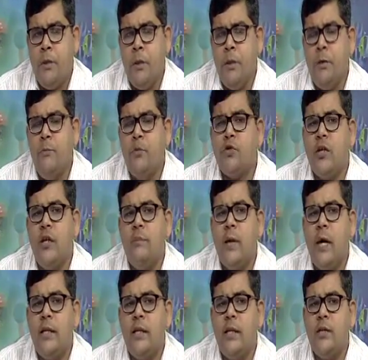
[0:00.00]
in Muslim
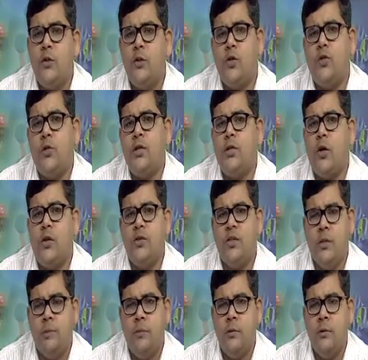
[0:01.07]
law there is no such
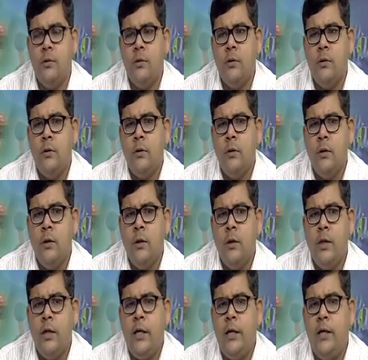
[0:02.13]
concept.
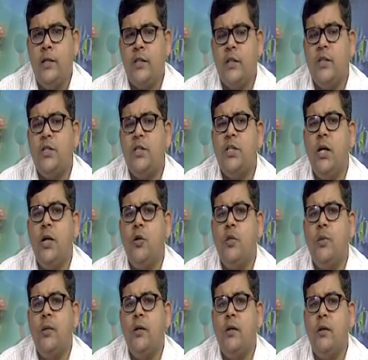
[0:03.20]
It is considered
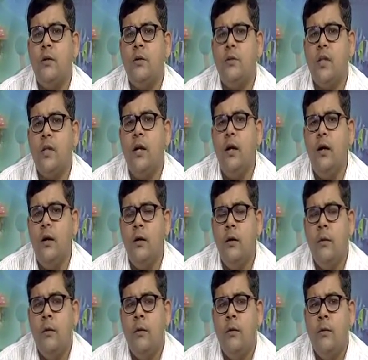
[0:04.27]
to be a single
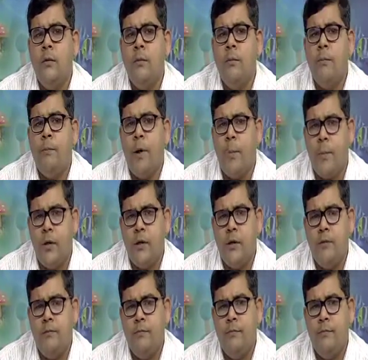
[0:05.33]
property.